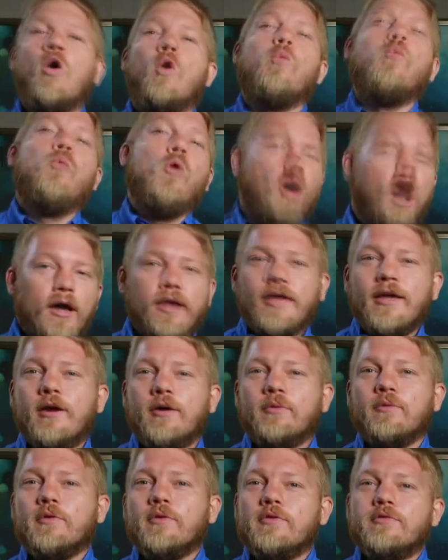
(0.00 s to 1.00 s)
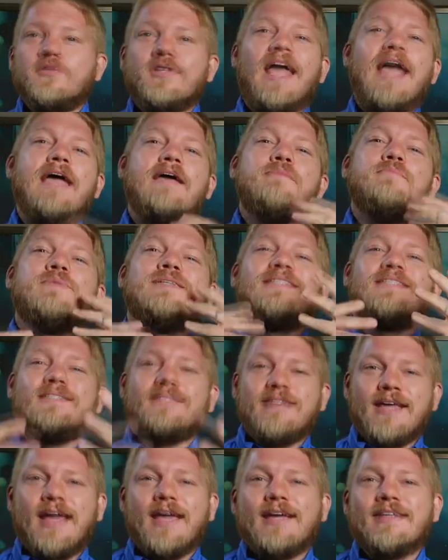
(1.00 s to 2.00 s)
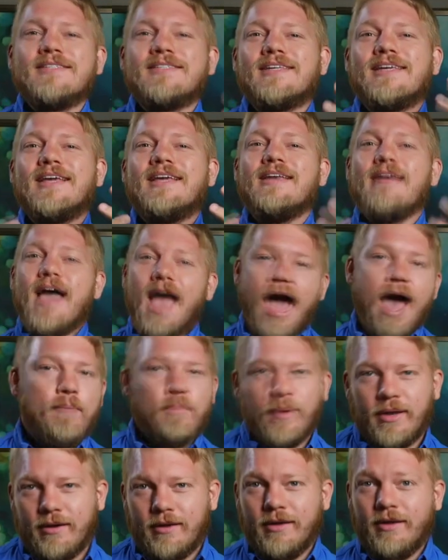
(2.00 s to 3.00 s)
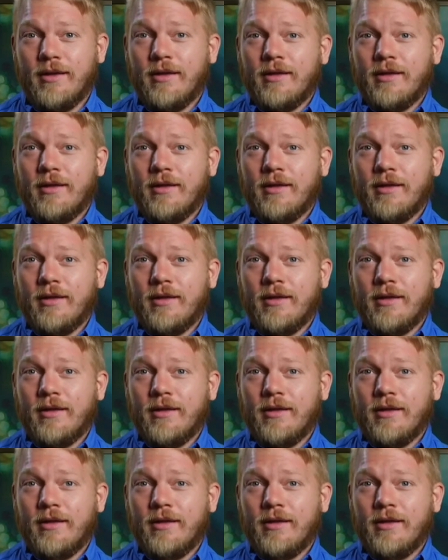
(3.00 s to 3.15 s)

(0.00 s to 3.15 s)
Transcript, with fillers: walking on roofs, and mistakes can happen.